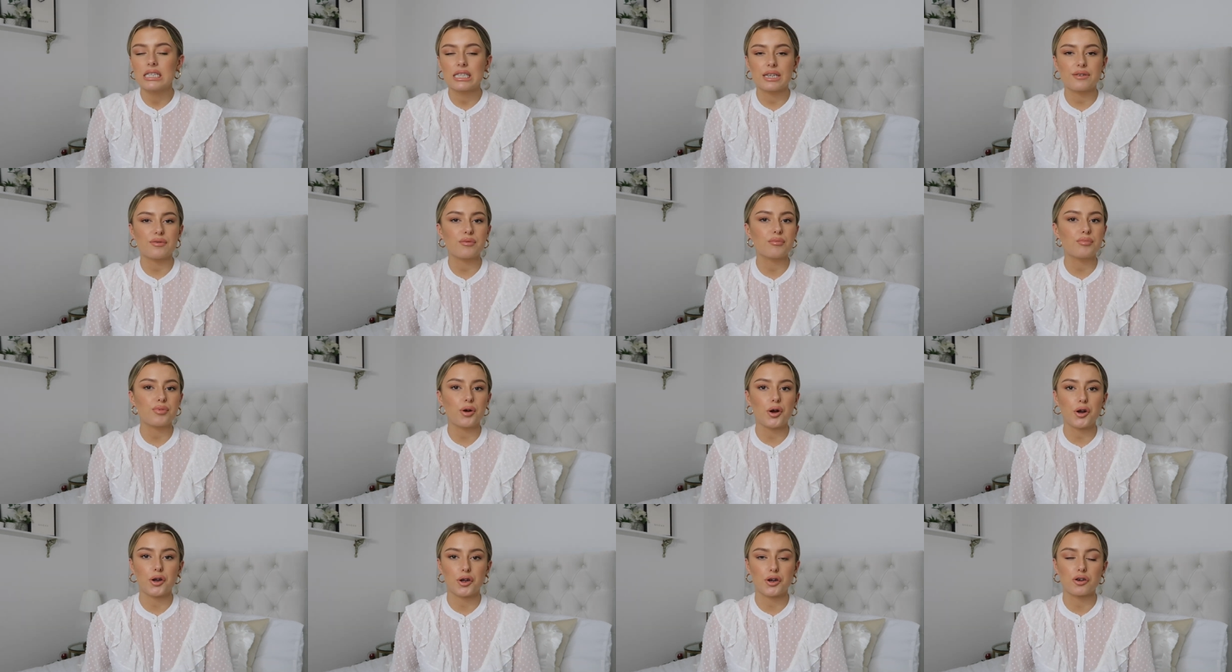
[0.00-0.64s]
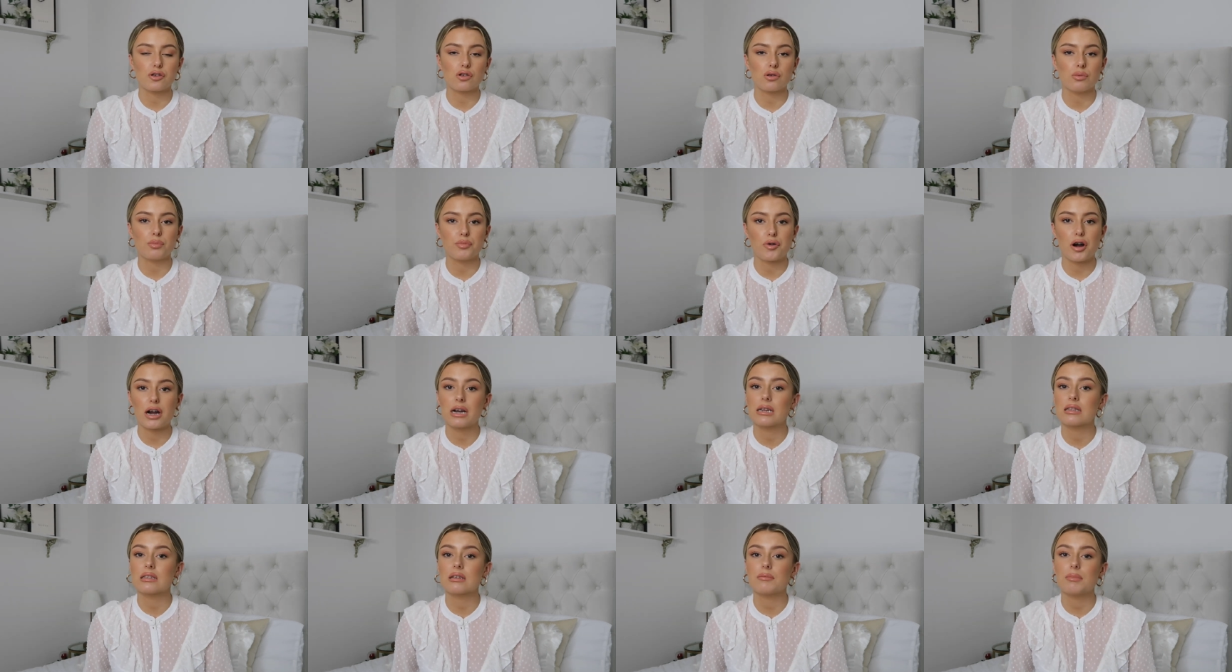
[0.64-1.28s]
different products or
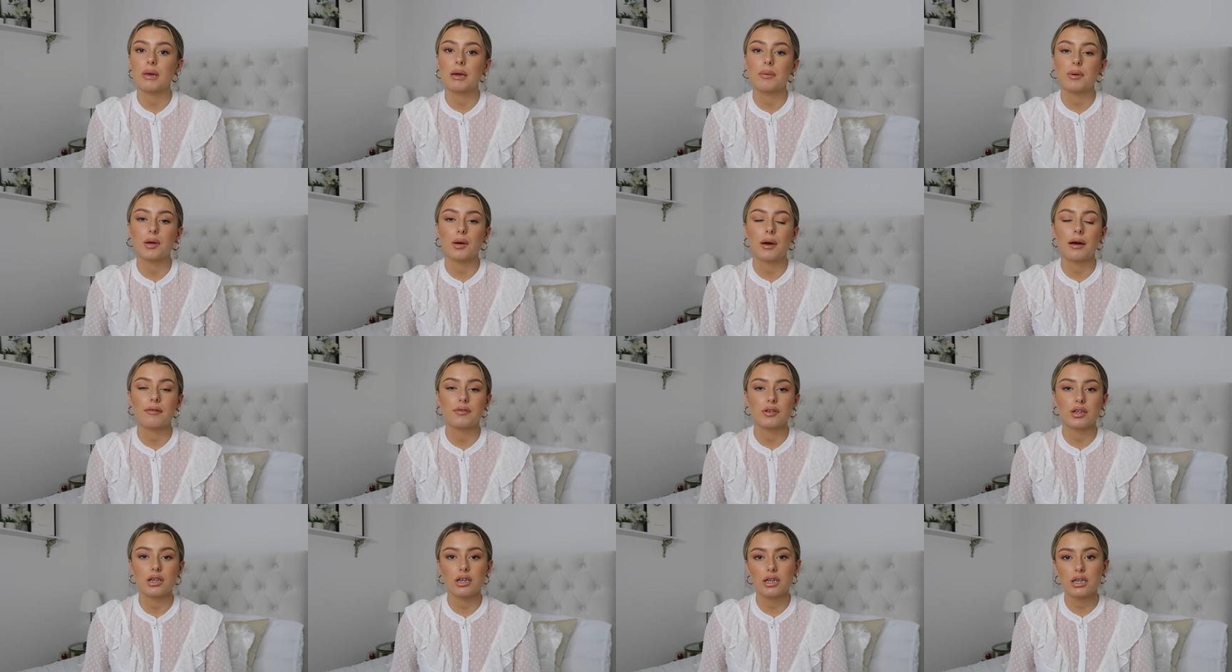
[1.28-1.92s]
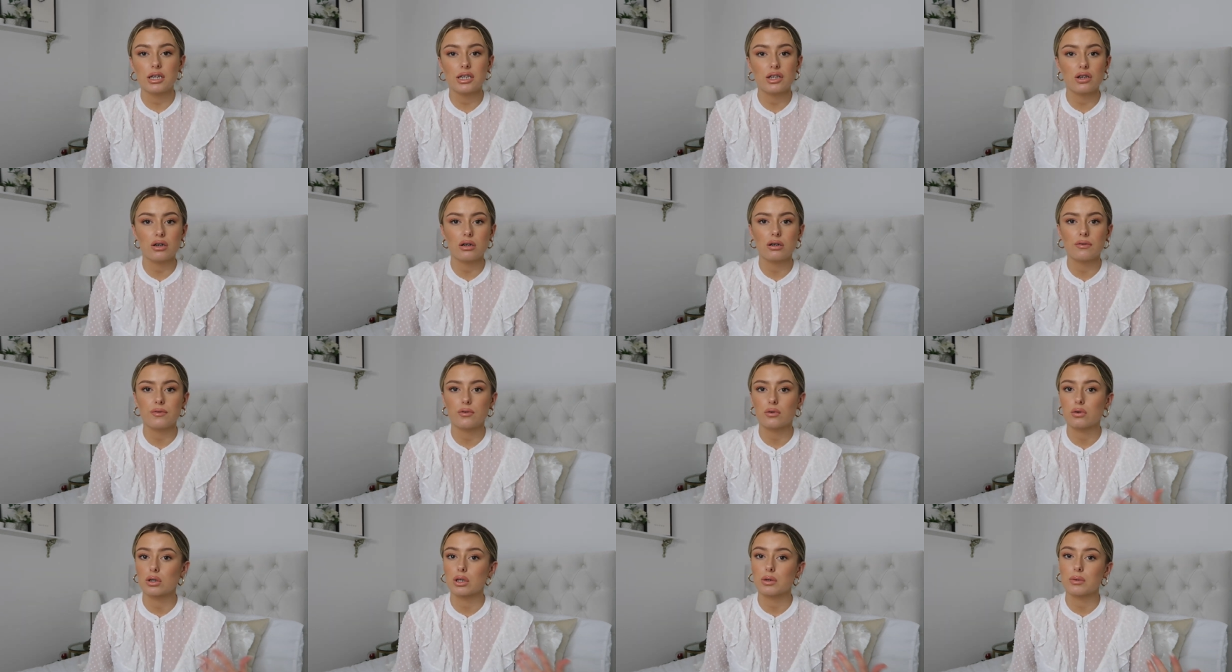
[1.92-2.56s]
brands that maybe you haven't heard
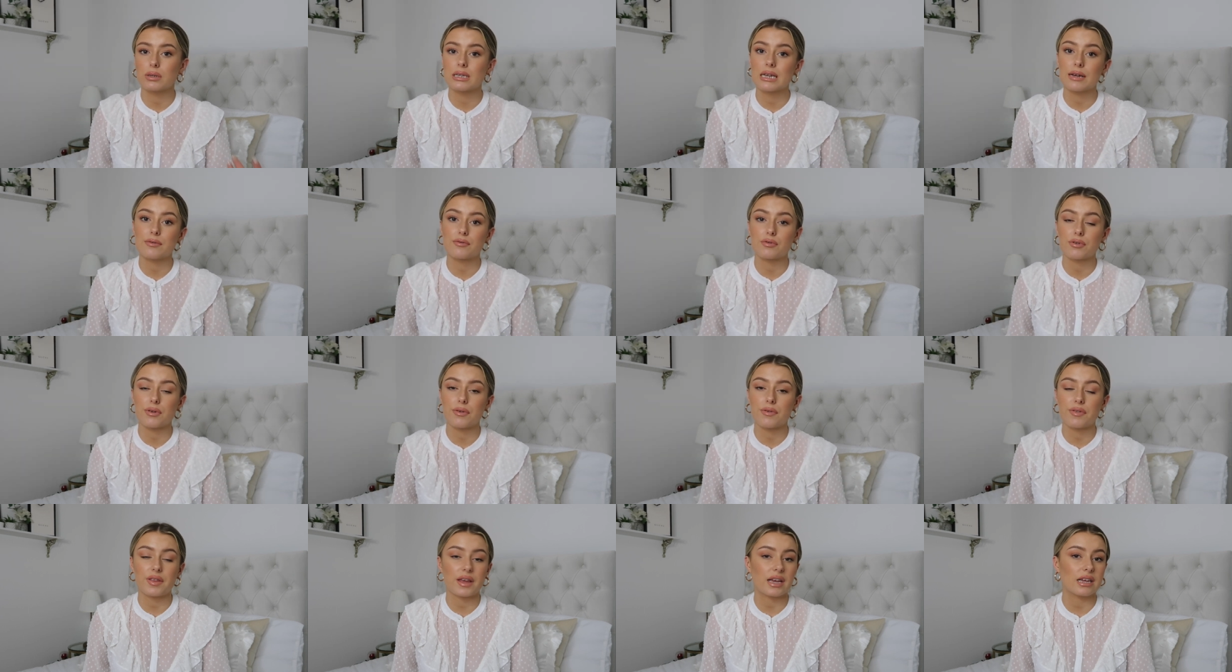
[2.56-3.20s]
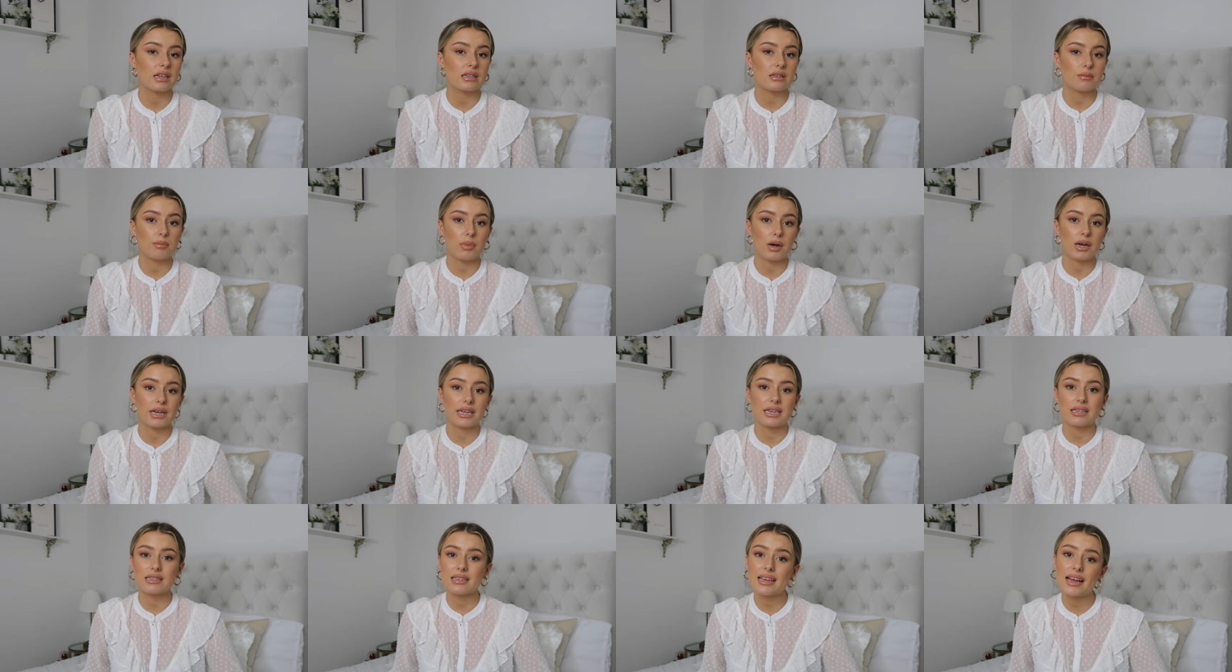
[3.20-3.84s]
of, or you would never think to
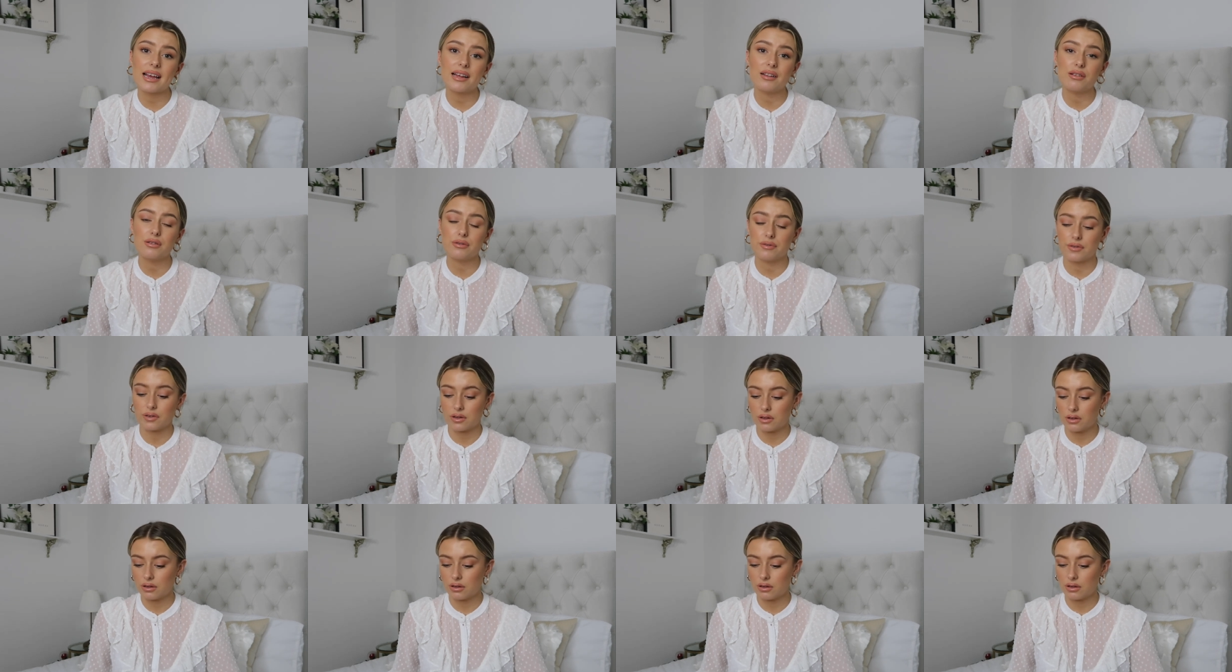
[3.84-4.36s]
buy yourself.